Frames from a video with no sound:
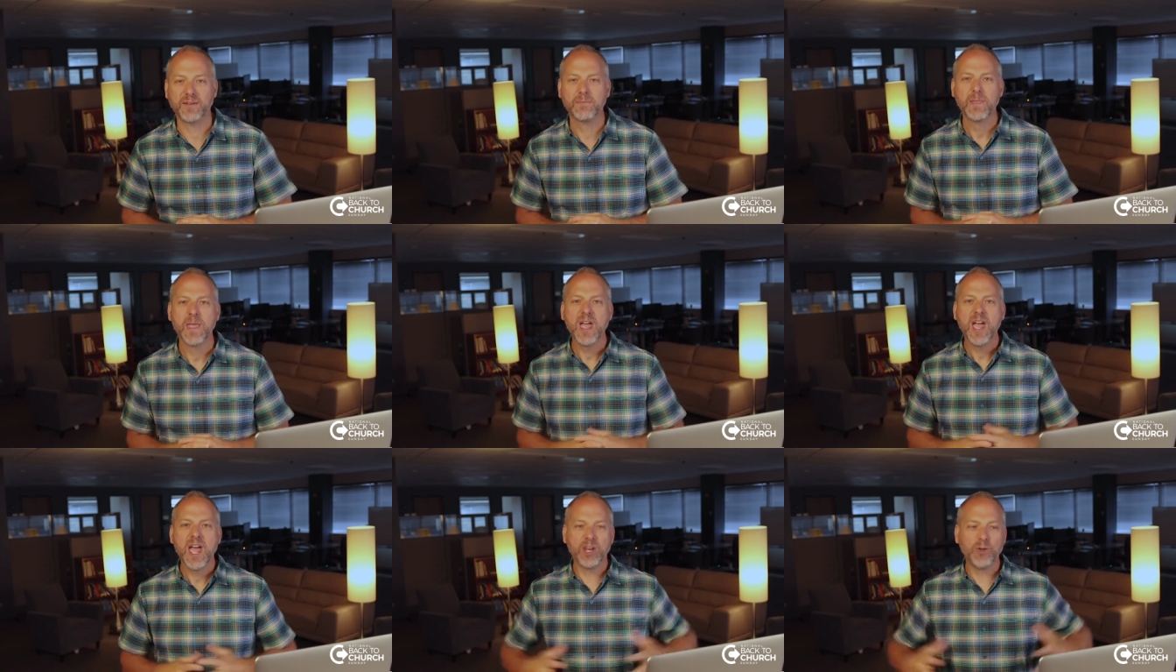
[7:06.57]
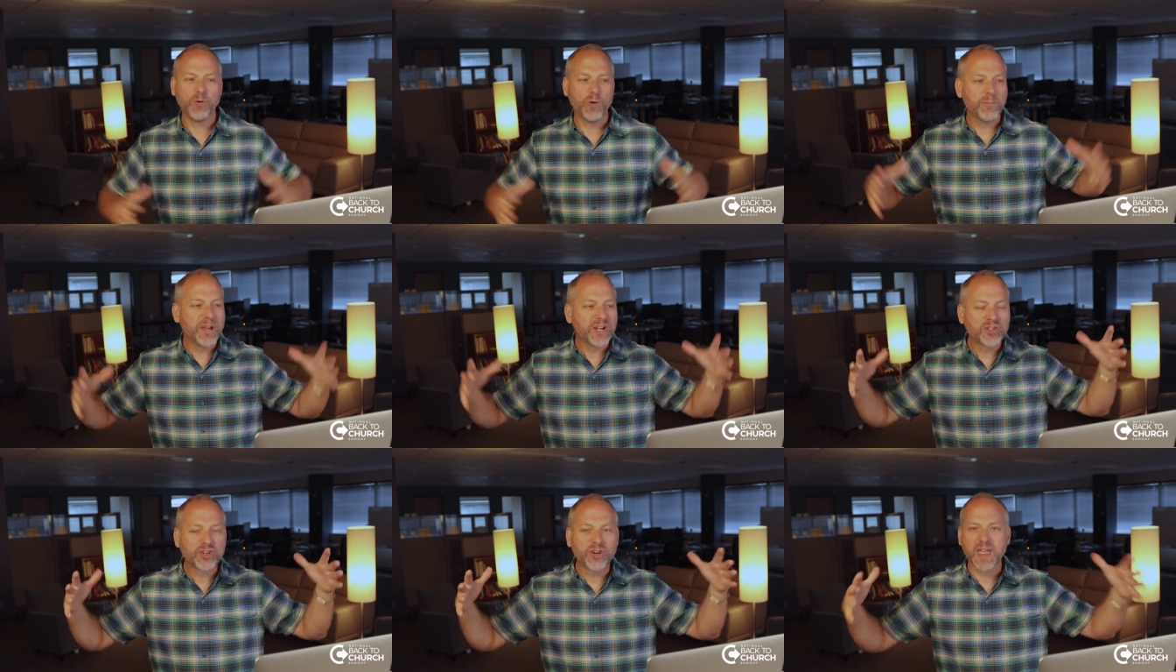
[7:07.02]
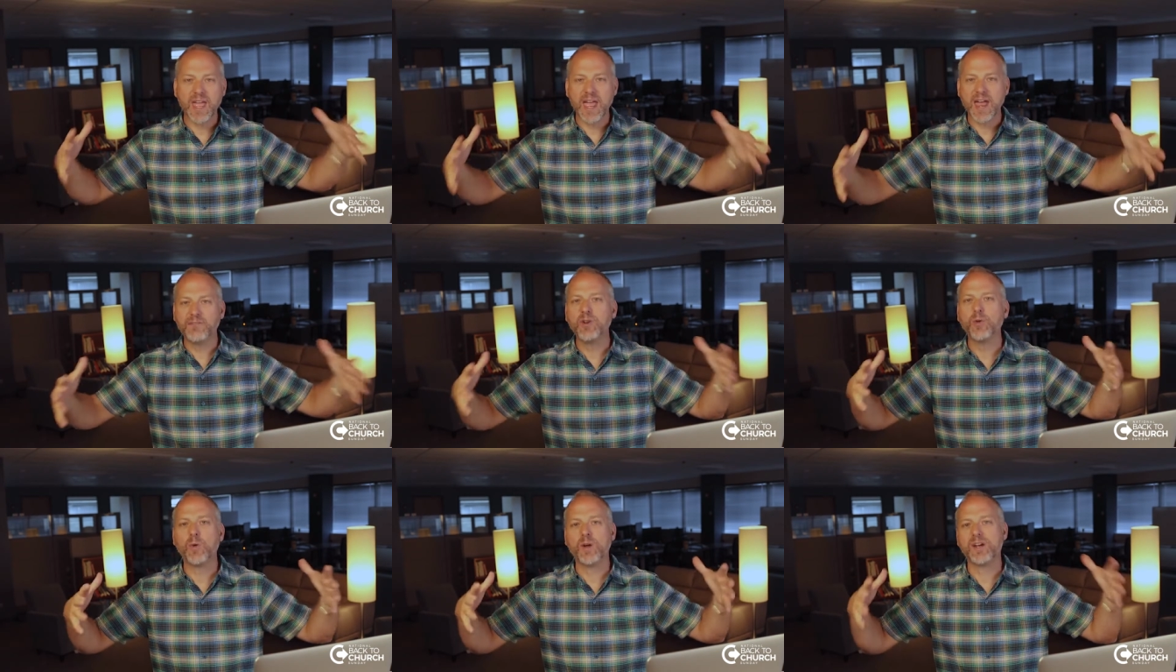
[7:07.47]
And you want to make sure that
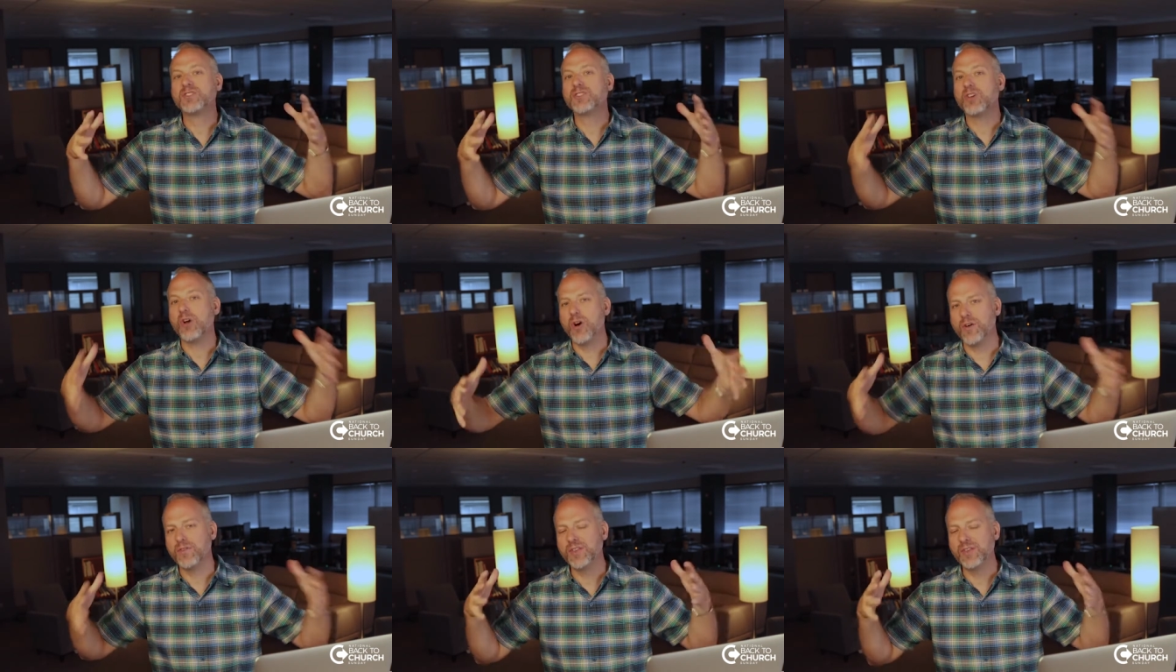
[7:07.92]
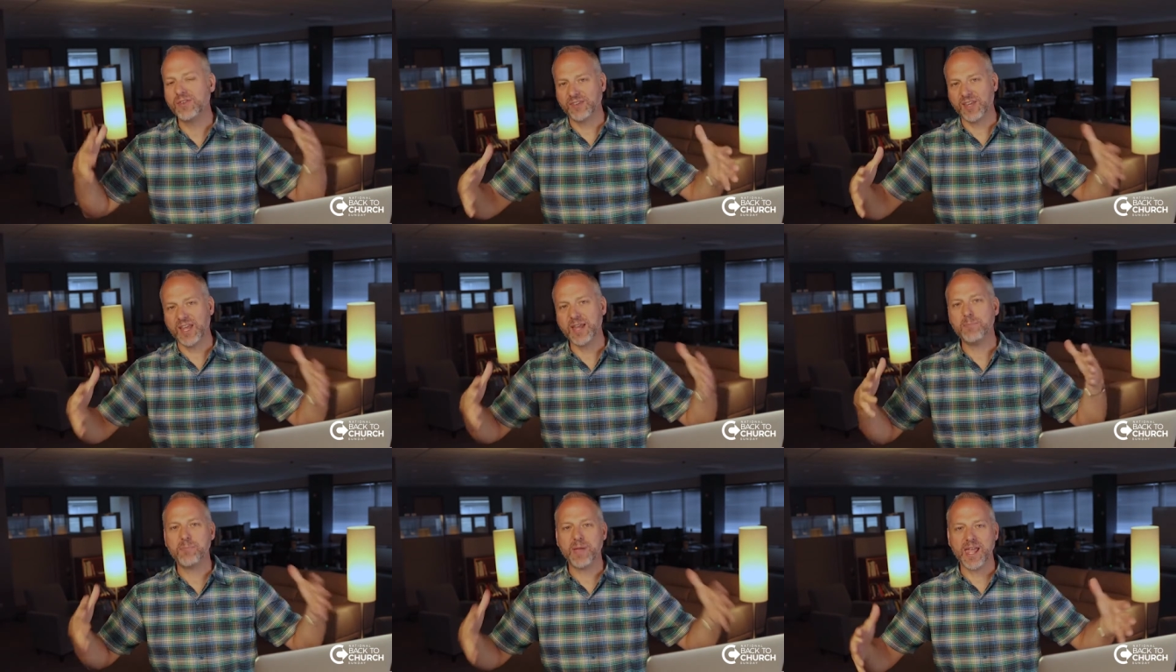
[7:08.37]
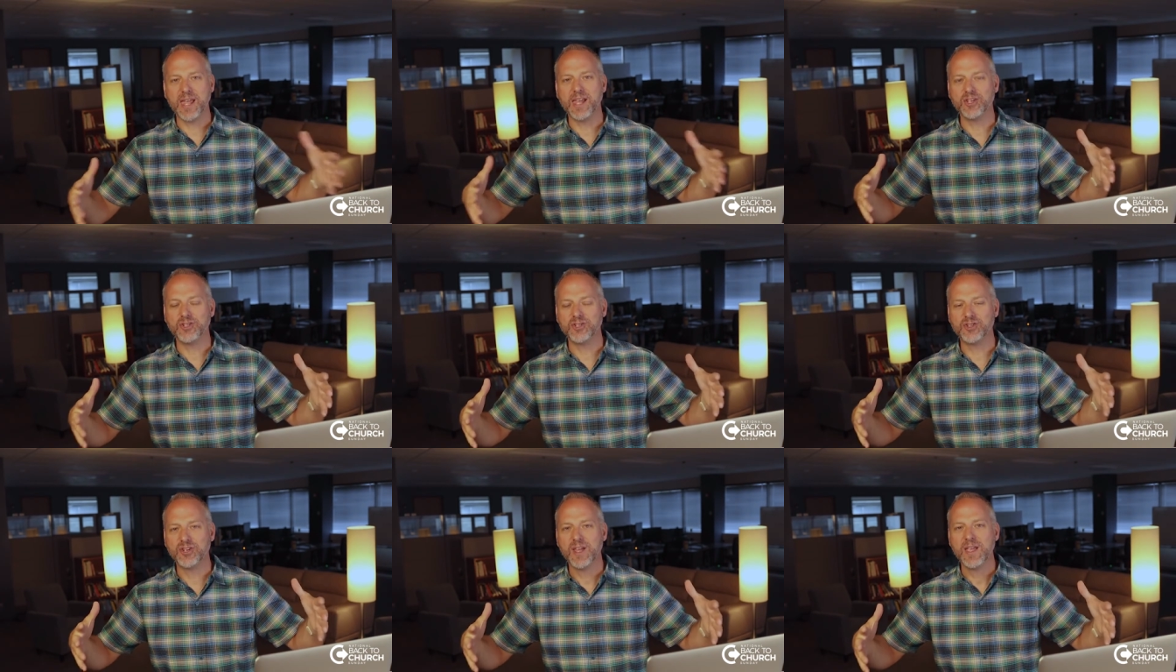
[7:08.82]
everyone is on the same
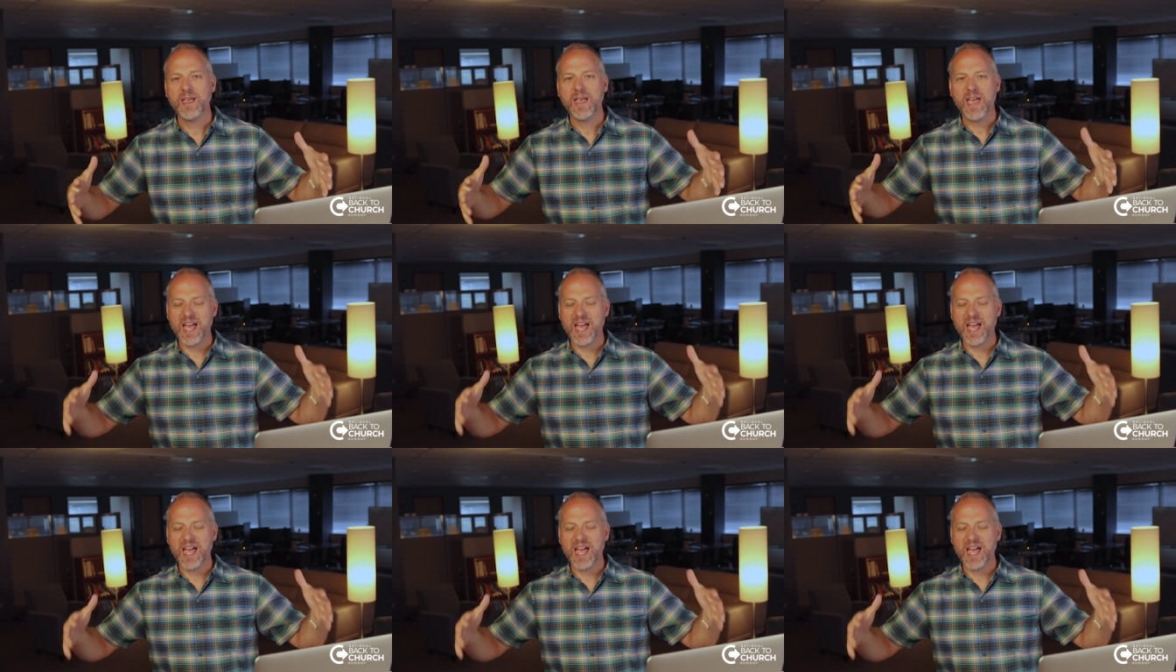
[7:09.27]
page